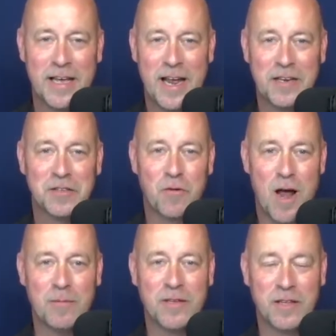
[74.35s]
and
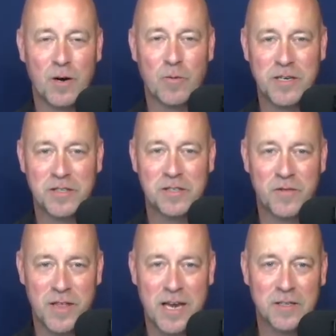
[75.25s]
describing their reasons
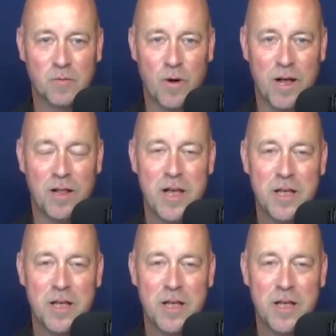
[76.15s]
for that as well.